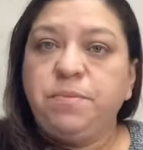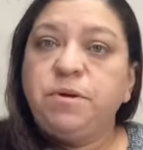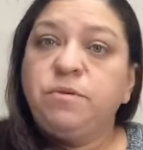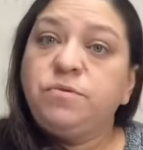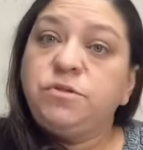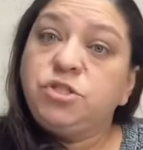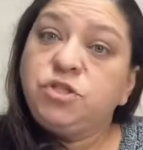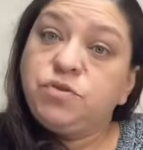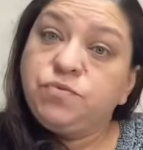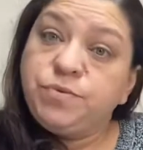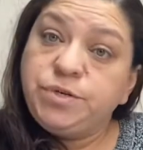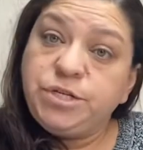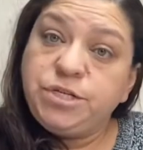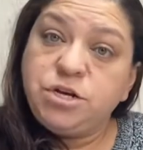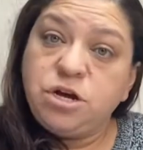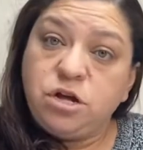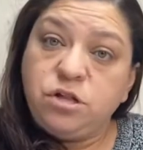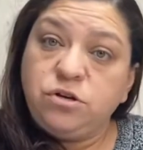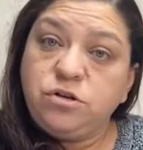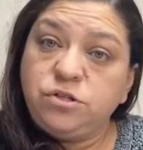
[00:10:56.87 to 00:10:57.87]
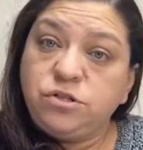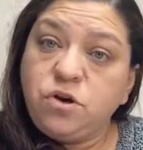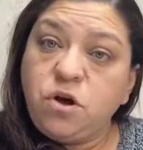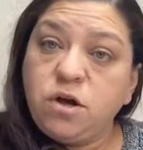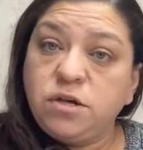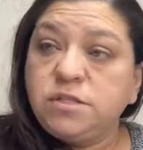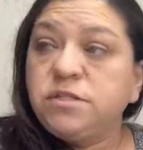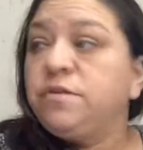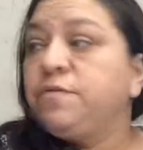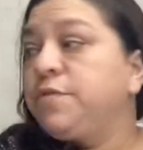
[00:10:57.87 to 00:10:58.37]
It was $3
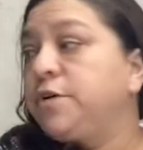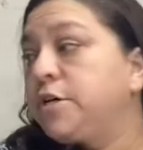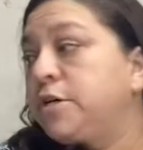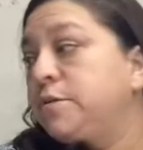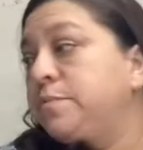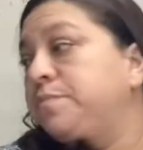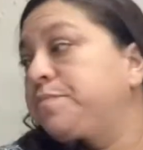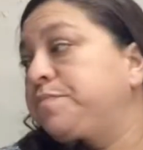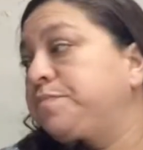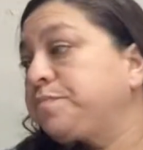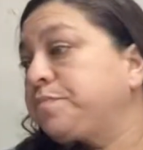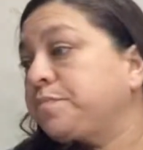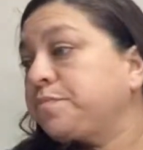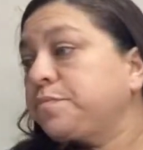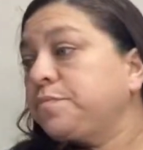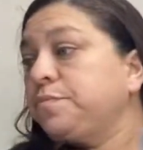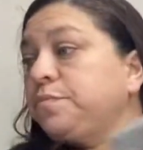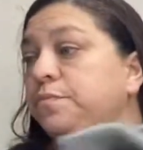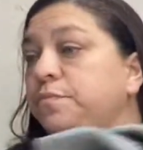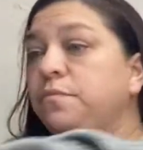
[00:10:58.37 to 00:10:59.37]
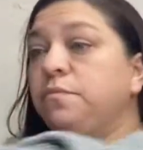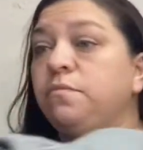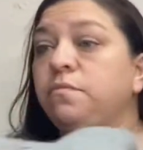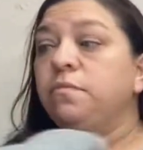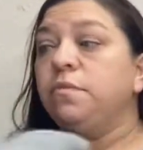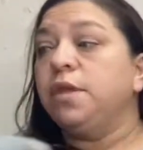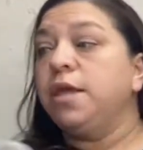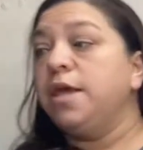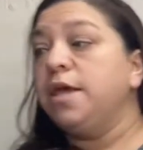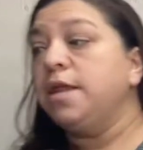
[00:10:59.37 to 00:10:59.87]
cost of good.
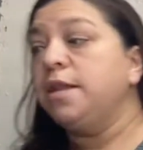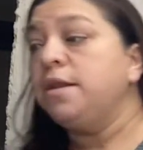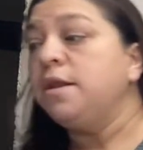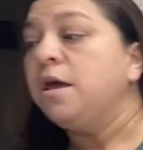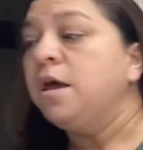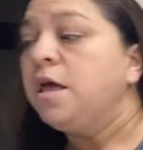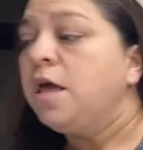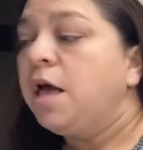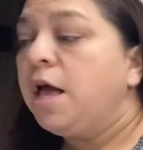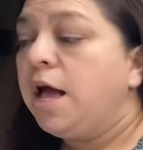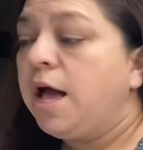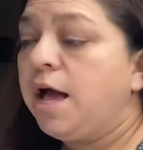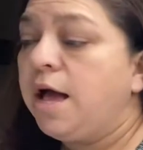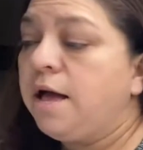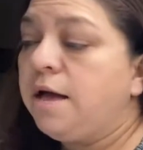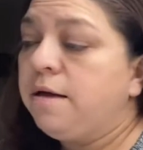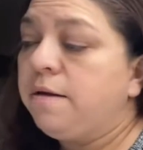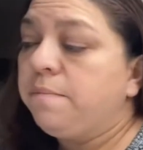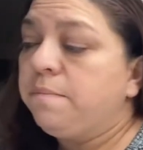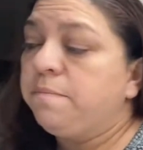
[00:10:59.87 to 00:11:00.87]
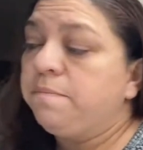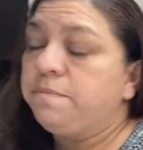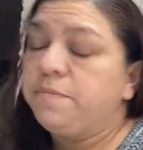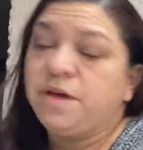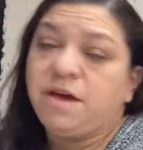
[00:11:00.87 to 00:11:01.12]
And I